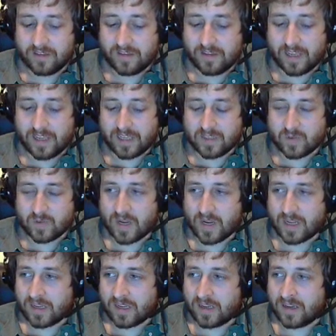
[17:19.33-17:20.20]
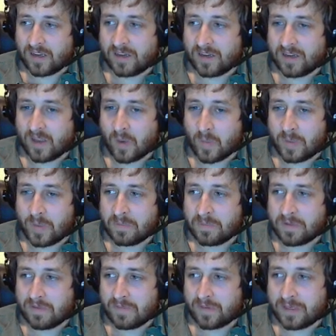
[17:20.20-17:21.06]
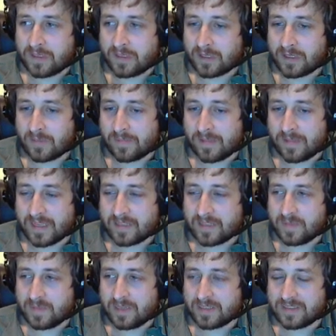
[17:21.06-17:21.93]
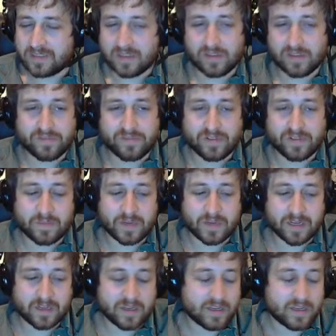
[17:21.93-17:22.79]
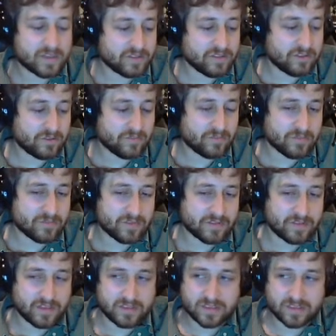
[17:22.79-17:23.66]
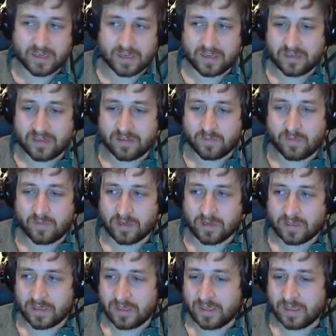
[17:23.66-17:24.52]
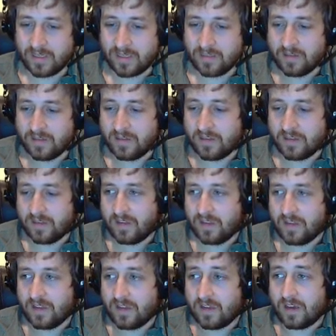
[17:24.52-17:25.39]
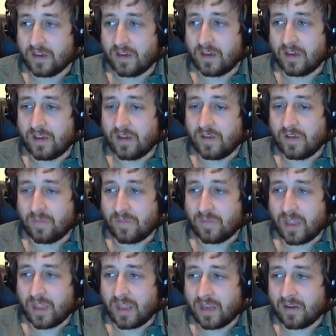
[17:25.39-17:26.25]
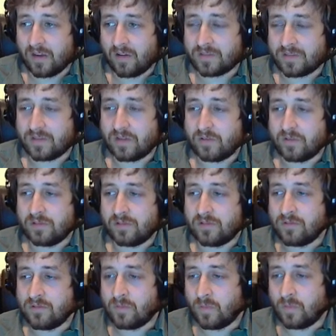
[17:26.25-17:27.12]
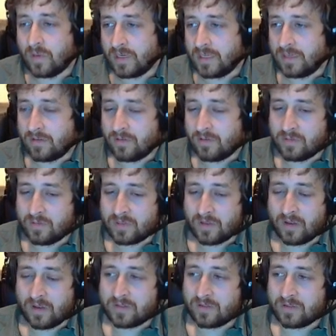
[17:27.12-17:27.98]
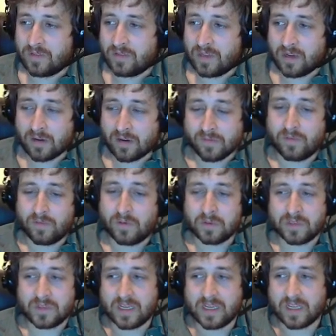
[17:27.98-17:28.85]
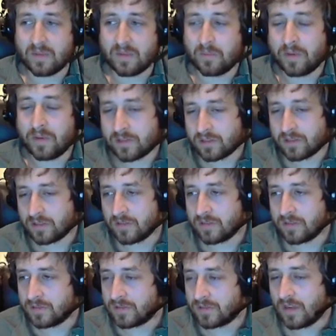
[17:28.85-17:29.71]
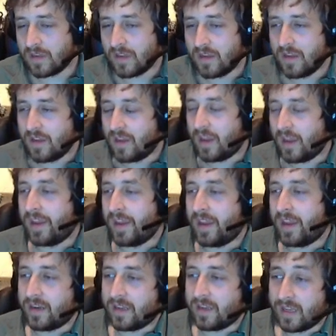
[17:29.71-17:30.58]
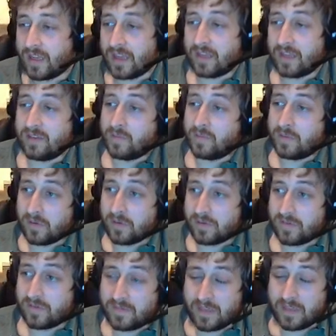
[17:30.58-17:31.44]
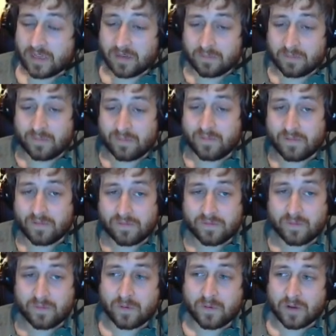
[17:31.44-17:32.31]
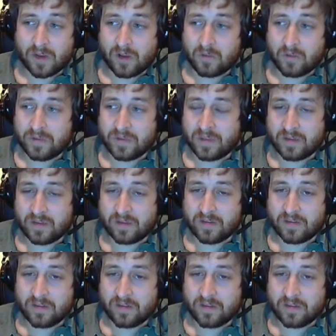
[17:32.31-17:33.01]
DragonCon, helping me finish up last minute stuff on my costume, things that I need to work on, and also to White, who was also there for taking pictures, and again to both of them for helping.